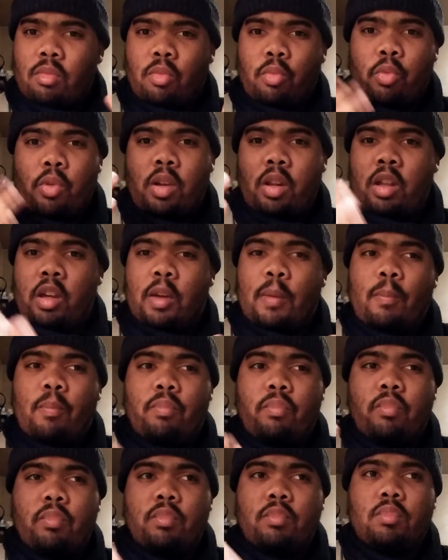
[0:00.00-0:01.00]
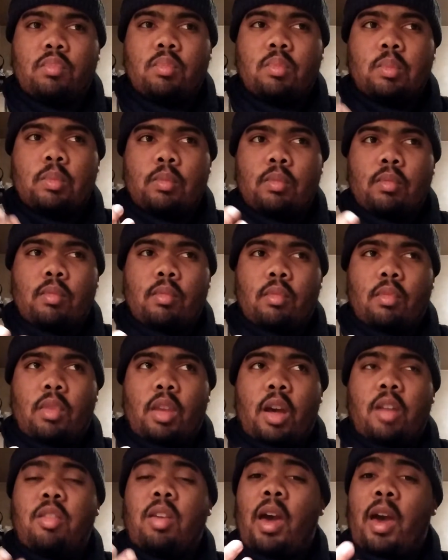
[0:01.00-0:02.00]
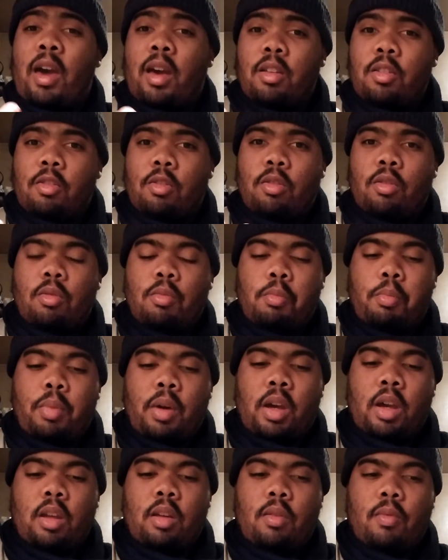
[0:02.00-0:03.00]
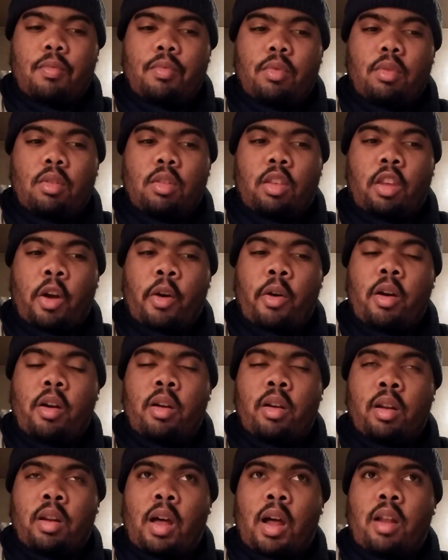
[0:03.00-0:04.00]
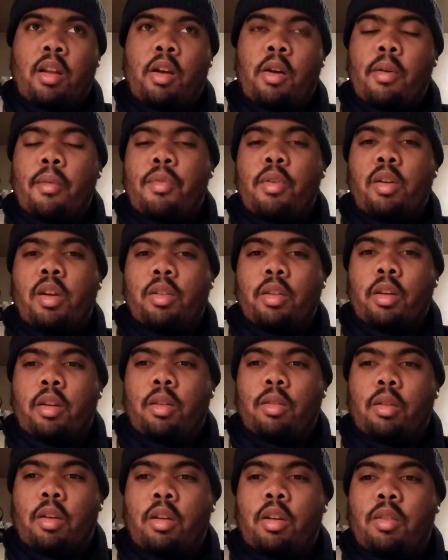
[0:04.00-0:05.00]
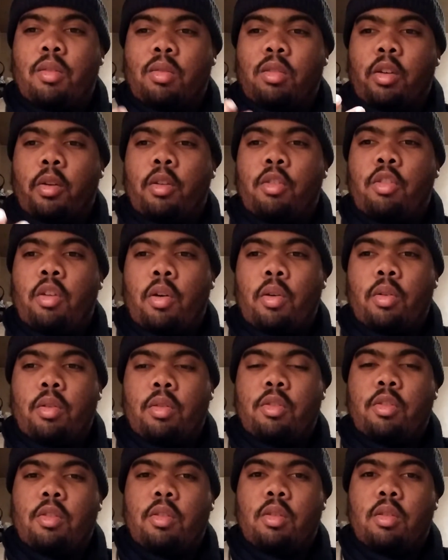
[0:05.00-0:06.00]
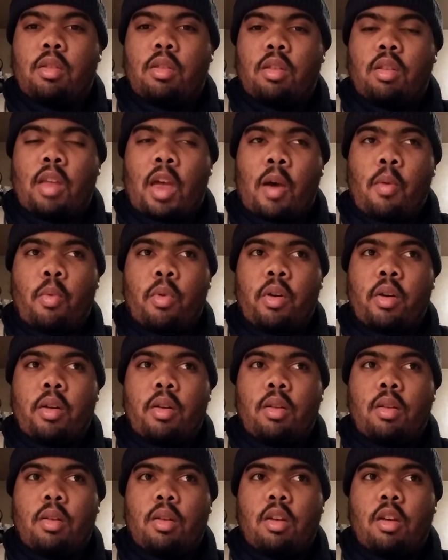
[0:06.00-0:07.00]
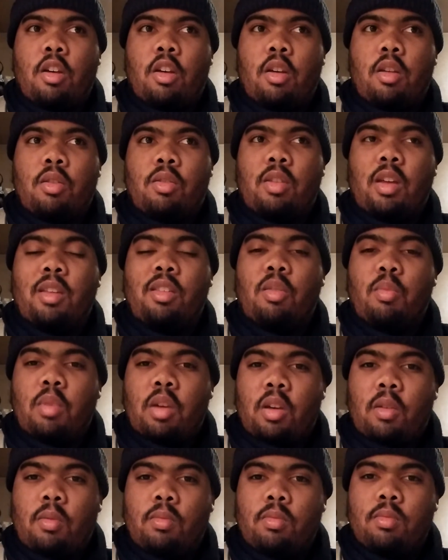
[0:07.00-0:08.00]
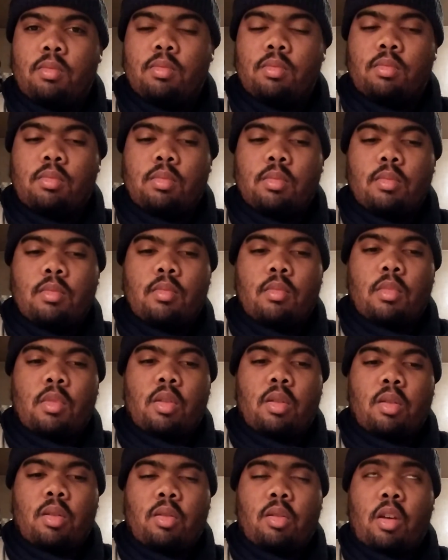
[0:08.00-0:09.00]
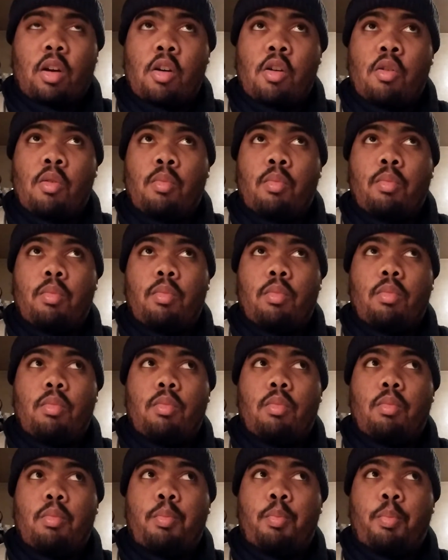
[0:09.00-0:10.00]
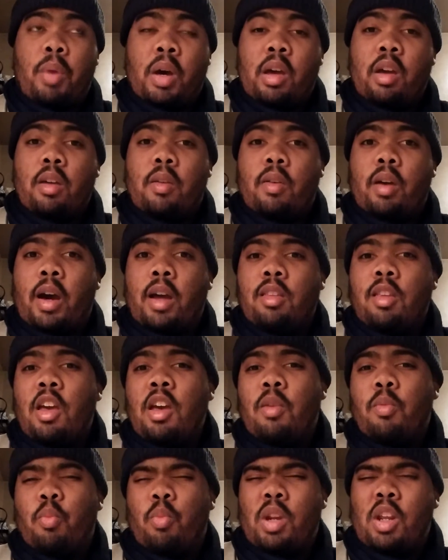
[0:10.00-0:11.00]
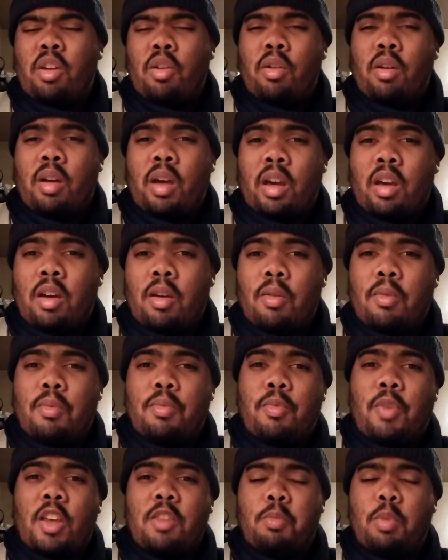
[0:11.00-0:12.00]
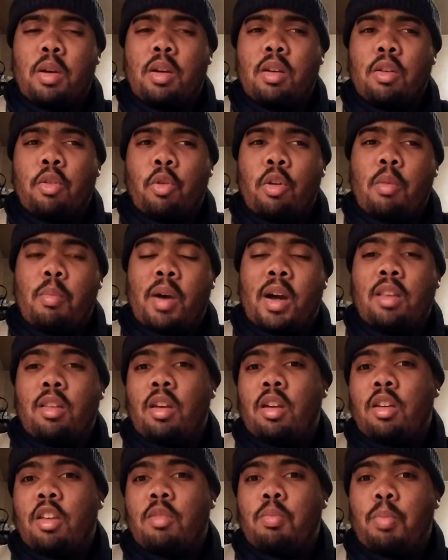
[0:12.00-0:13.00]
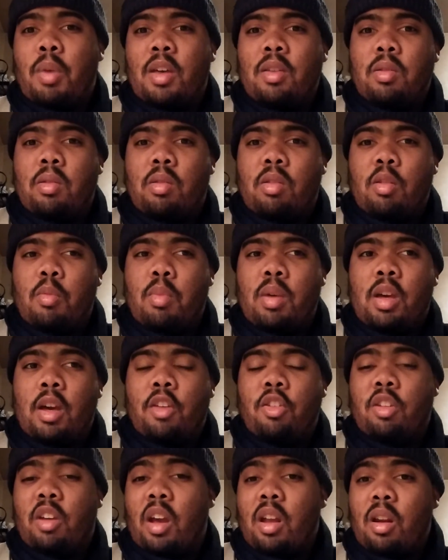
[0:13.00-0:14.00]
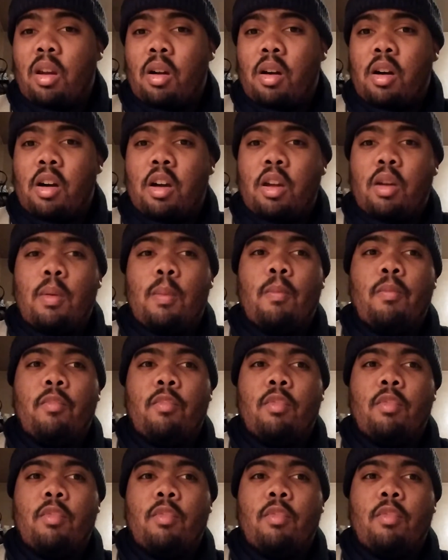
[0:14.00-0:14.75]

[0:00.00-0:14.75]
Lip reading: really attacked. But there were a few unnecessary jokes that were said to me. So, but I think when you do like a Facebook group, I think it's best to be educated on